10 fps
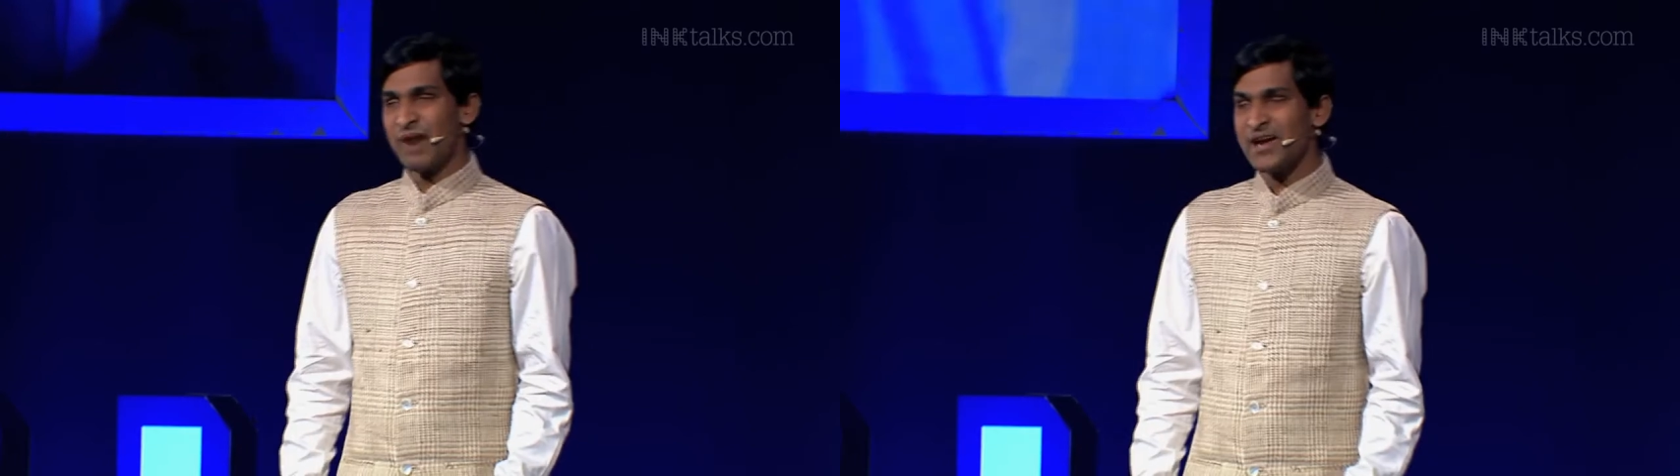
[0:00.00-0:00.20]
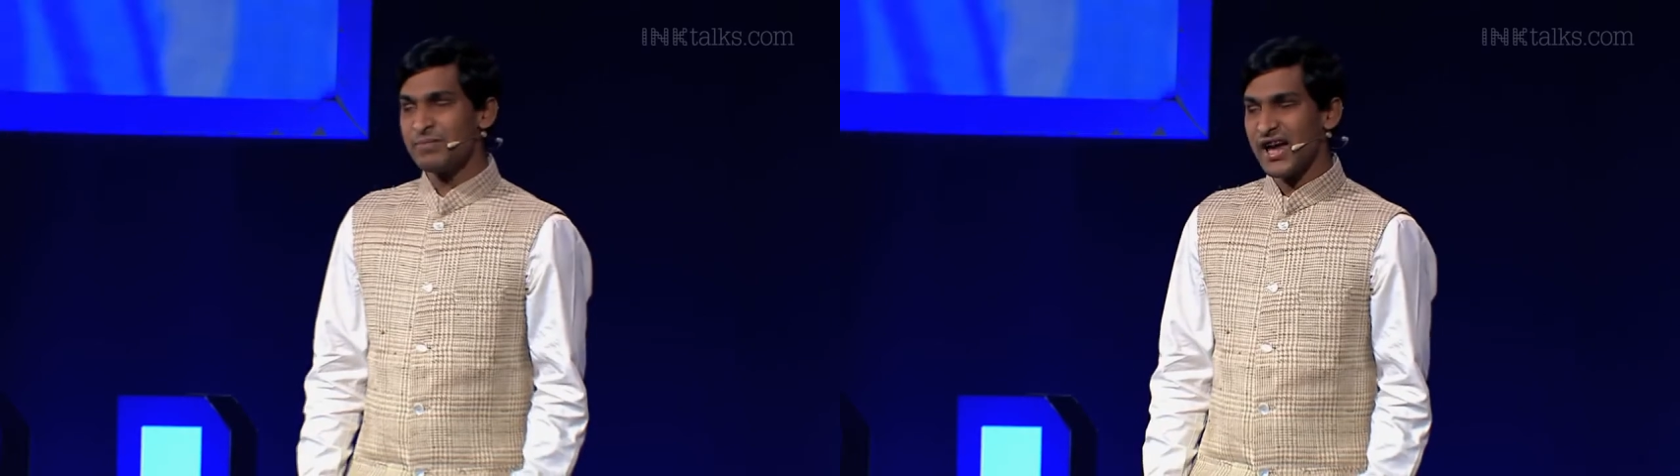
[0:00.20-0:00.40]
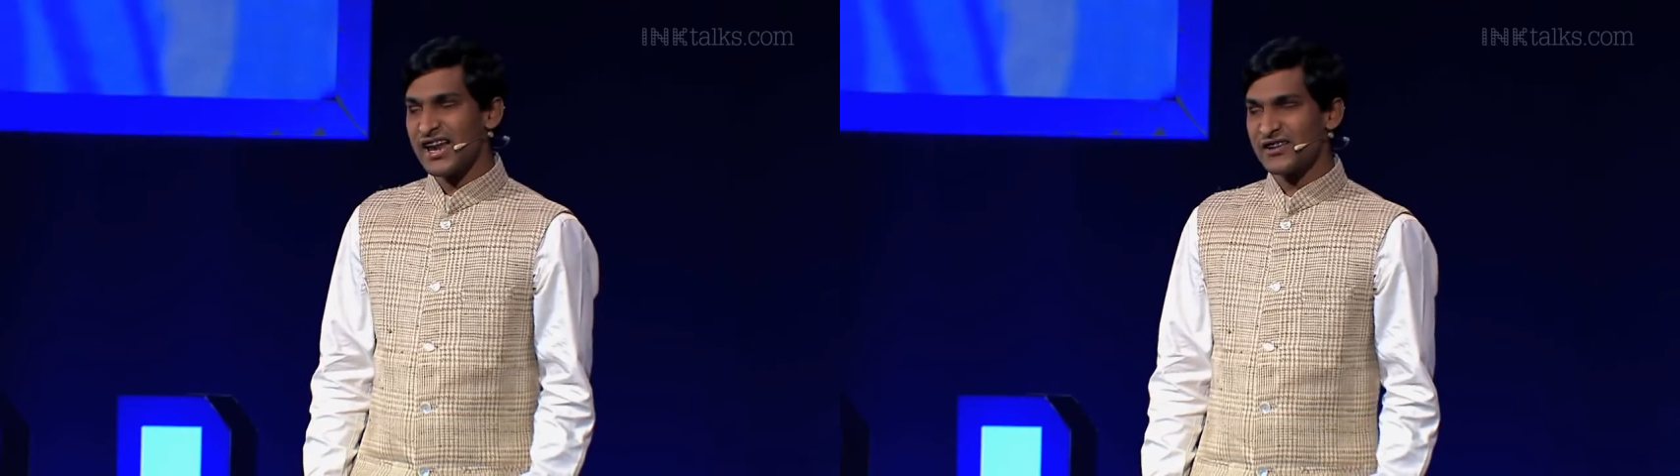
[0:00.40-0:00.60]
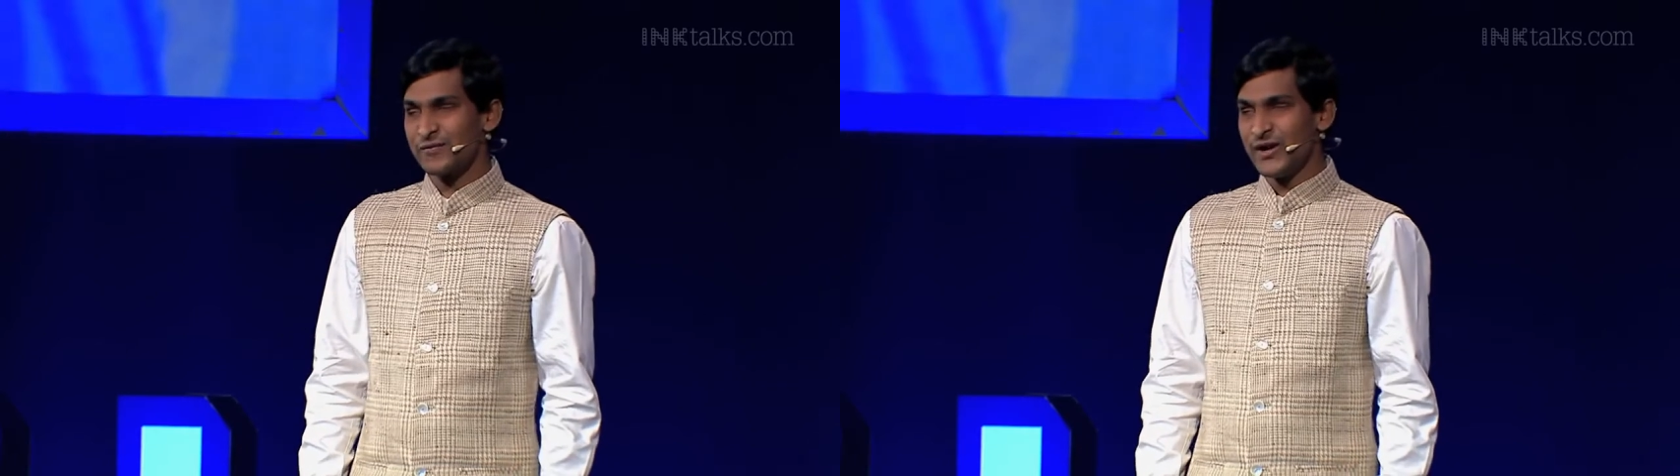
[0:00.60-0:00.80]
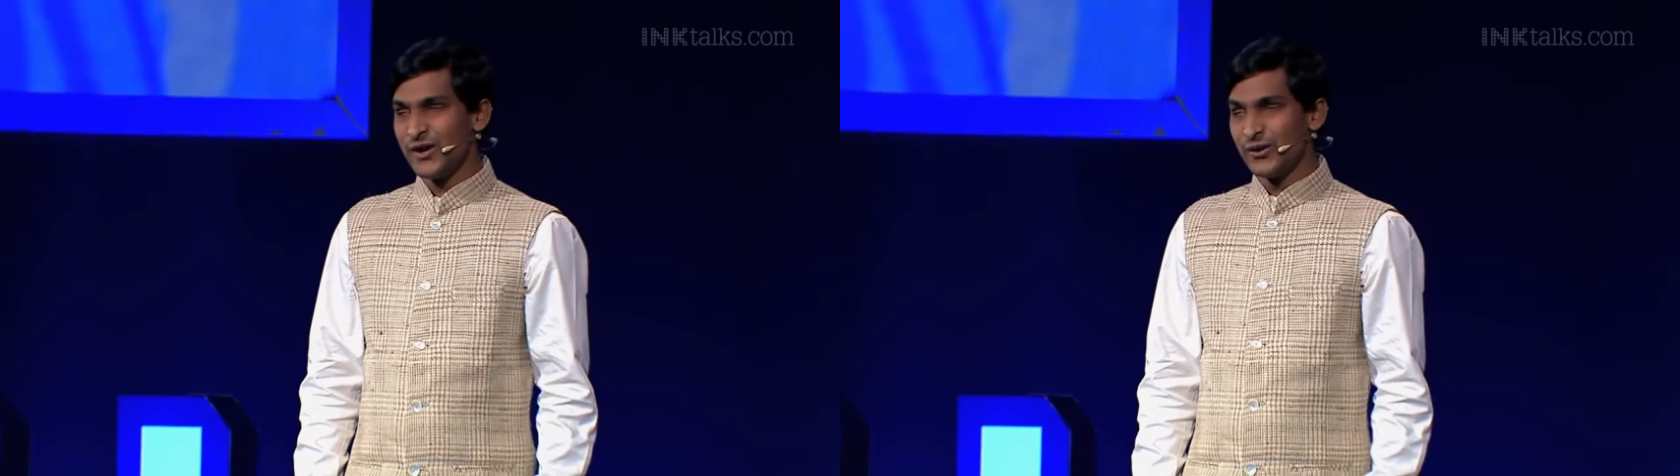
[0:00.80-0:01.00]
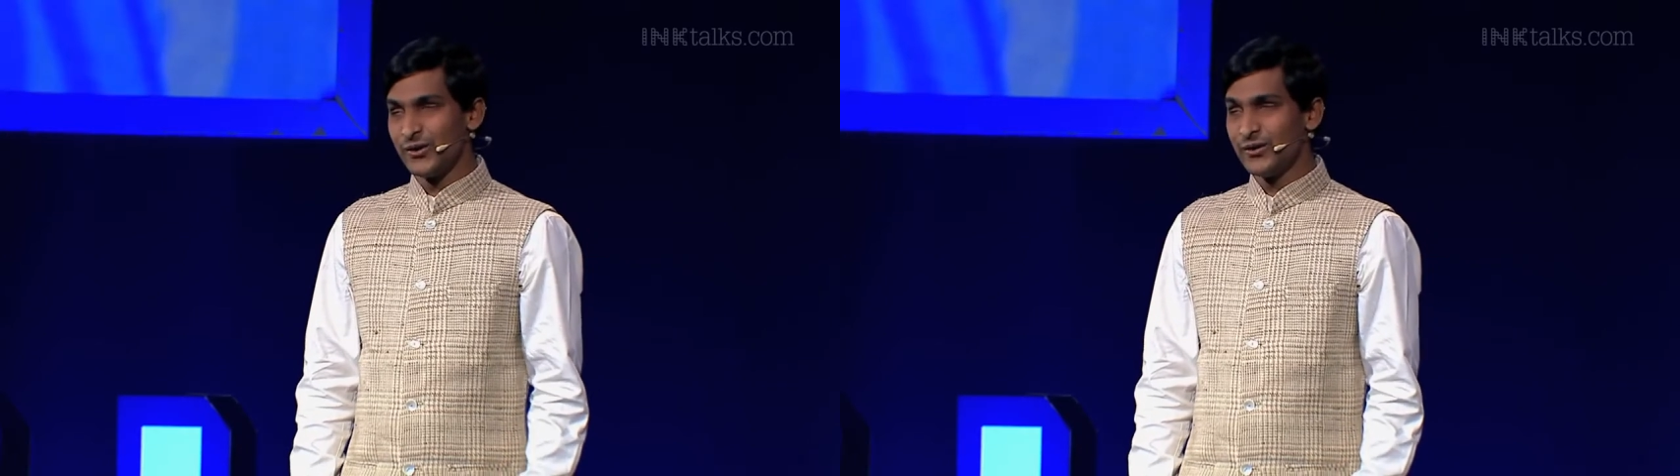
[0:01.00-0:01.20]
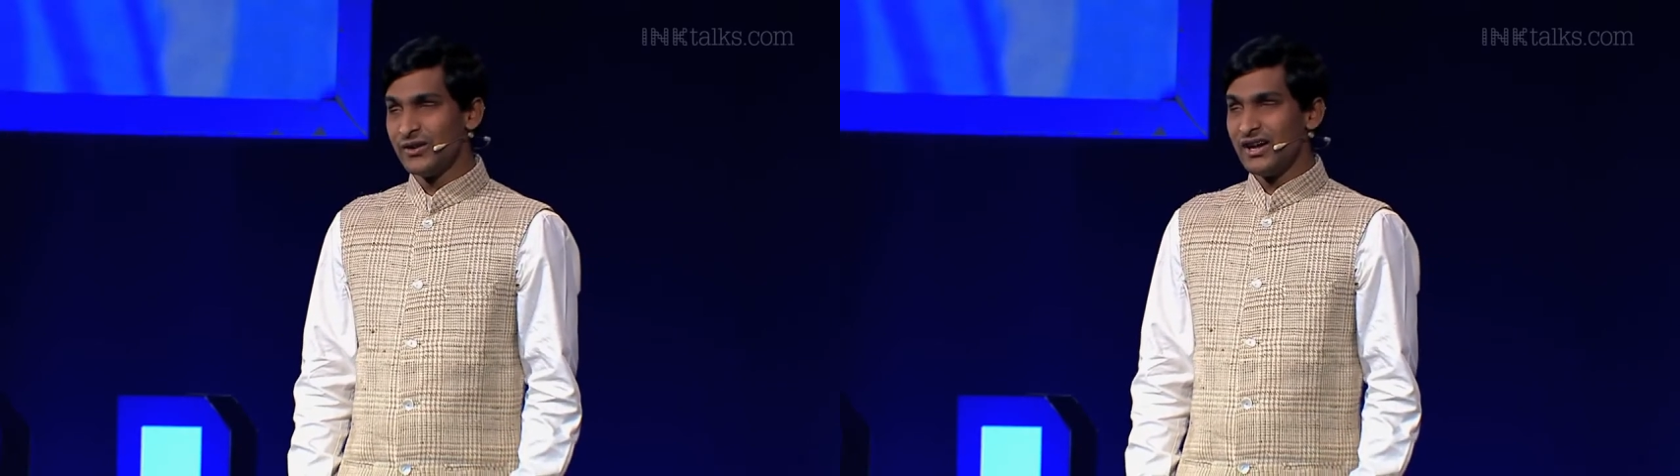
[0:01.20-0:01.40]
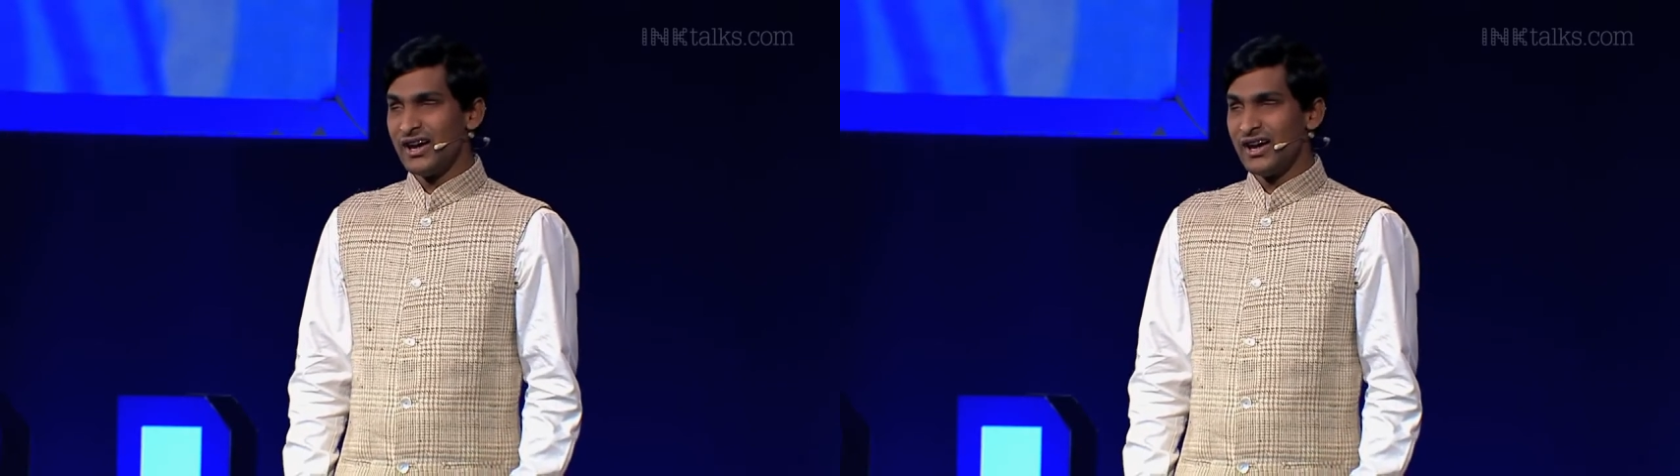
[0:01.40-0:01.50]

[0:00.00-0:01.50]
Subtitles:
my parents' view,